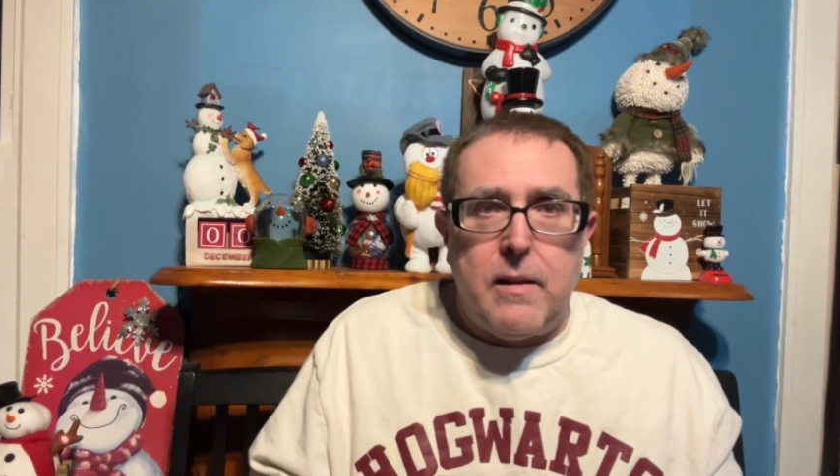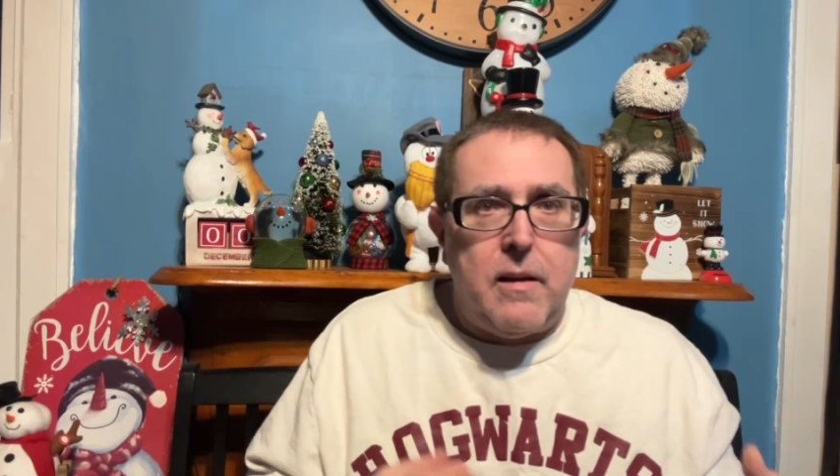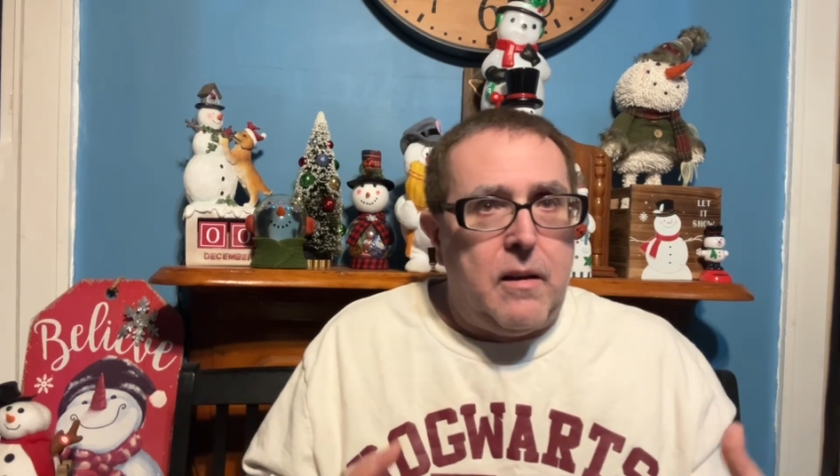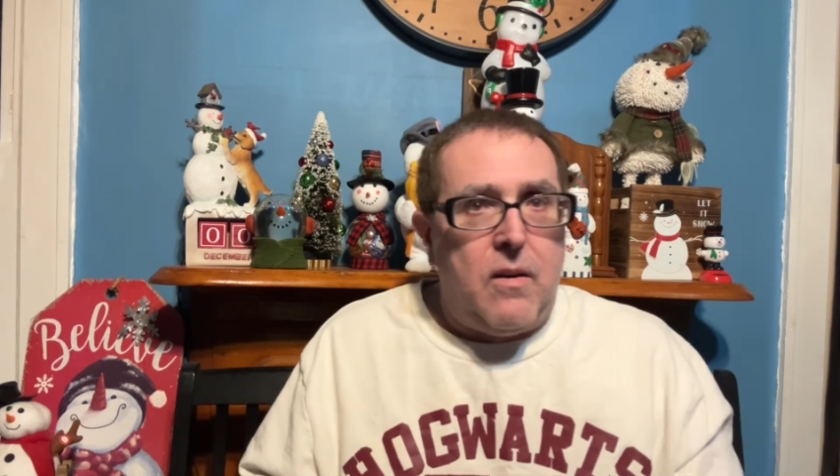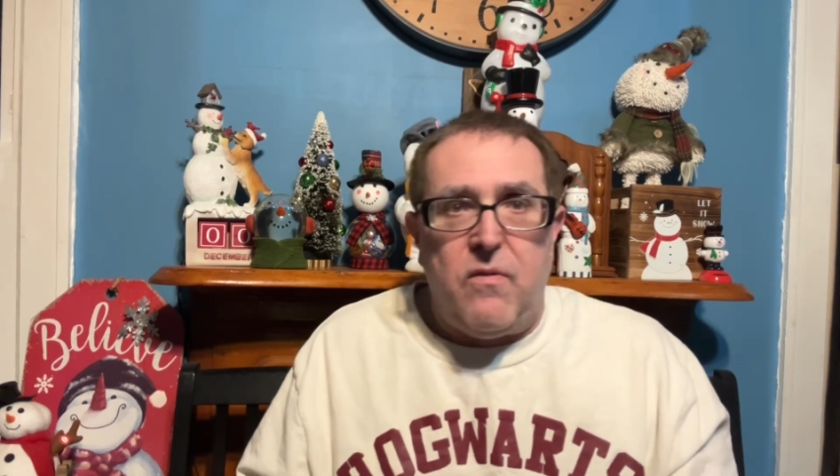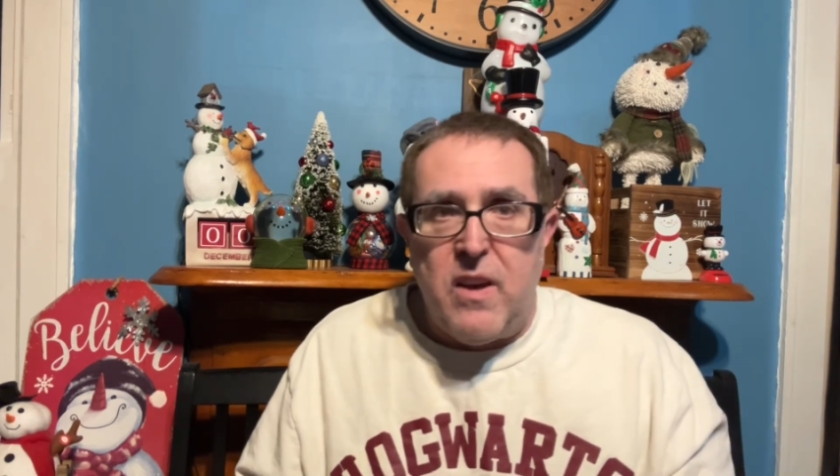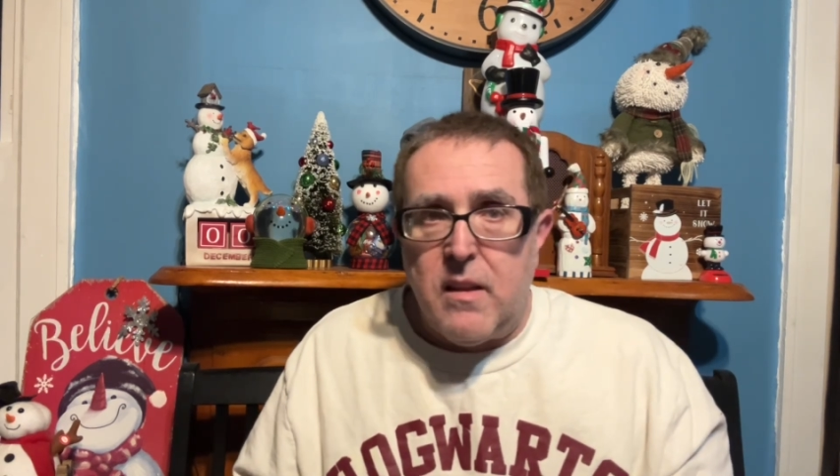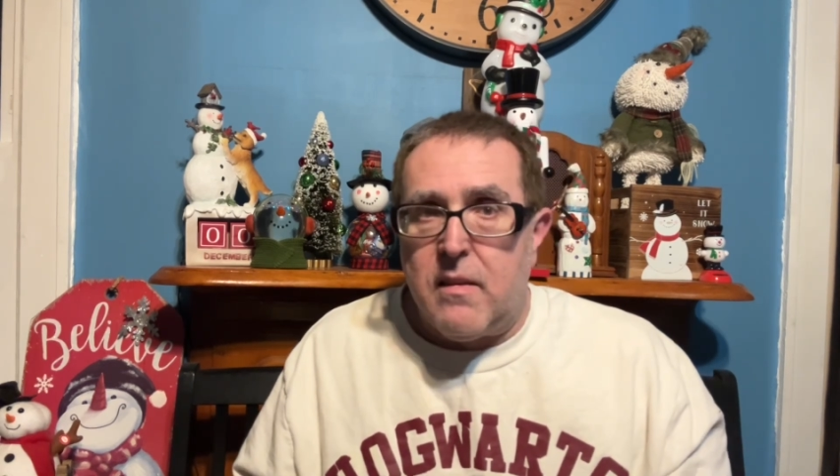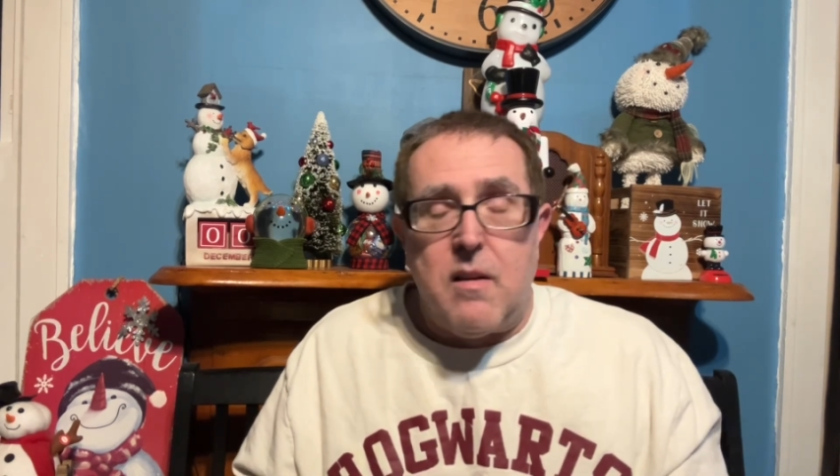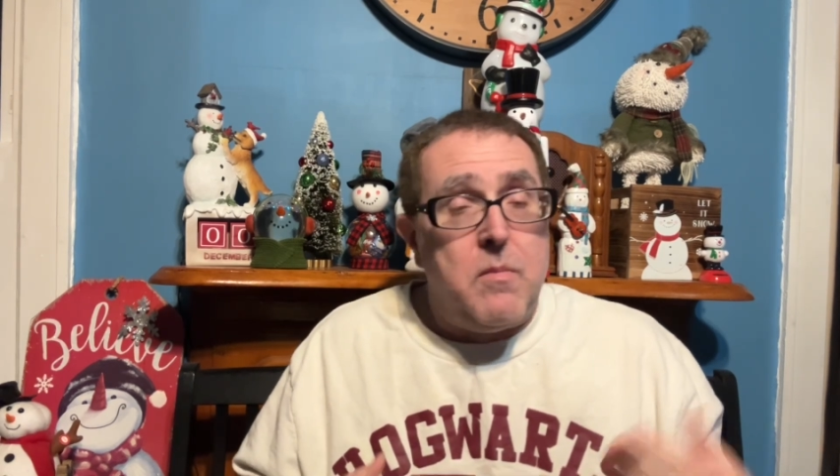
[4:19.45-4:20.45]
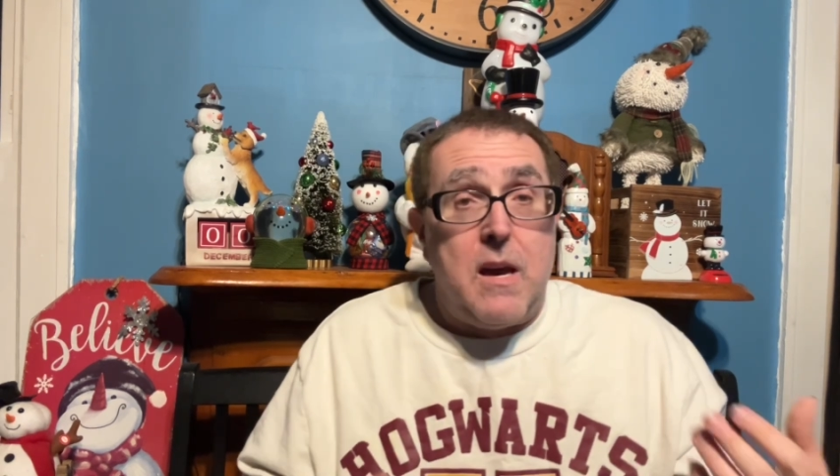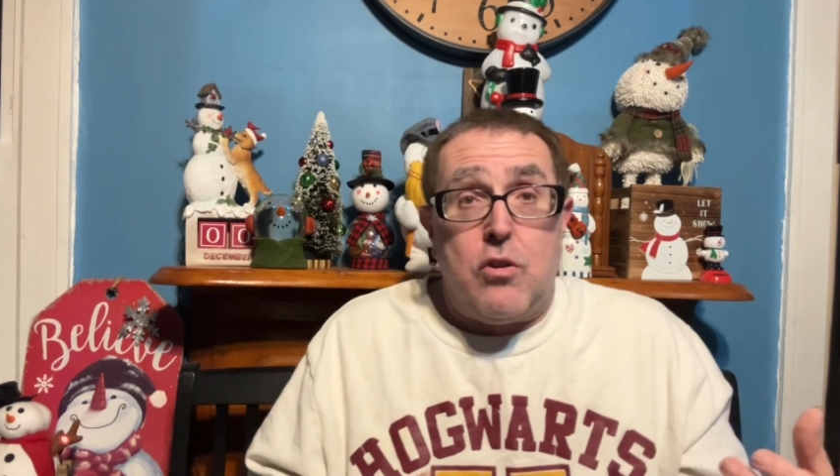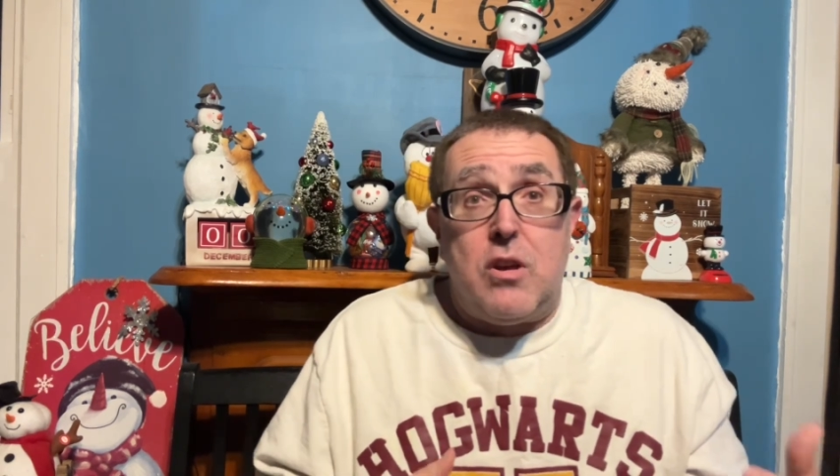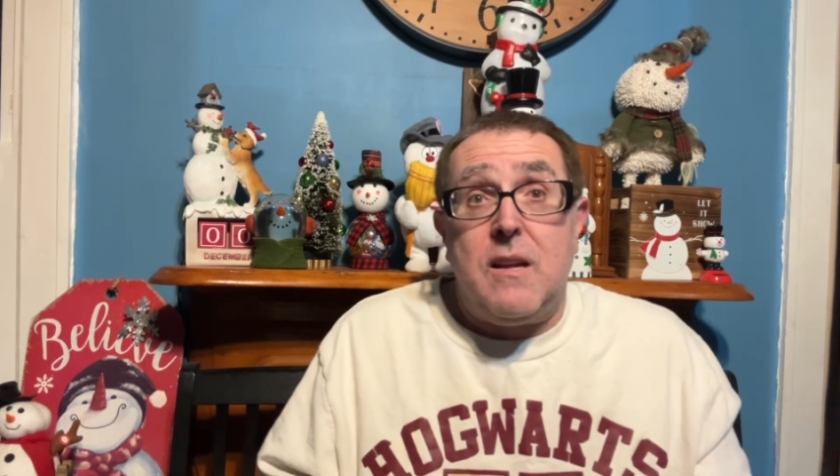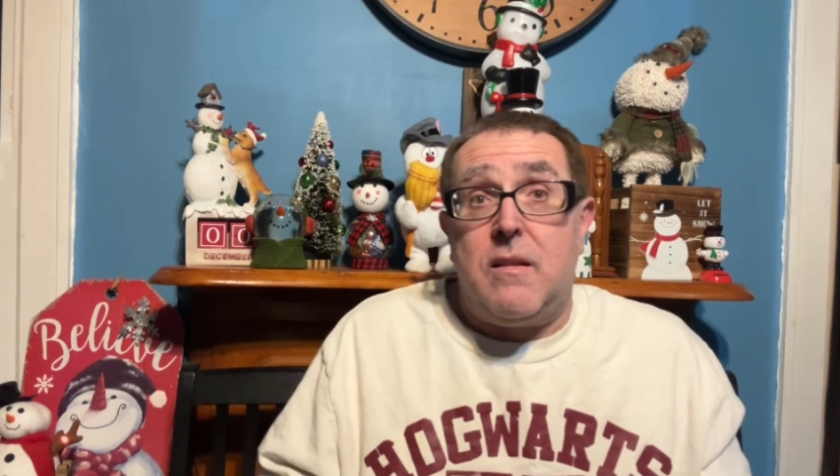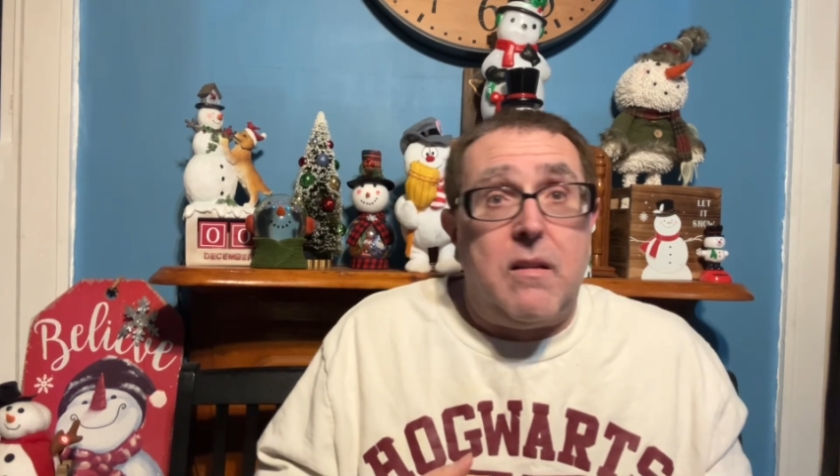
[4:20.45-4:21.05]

to convince him that she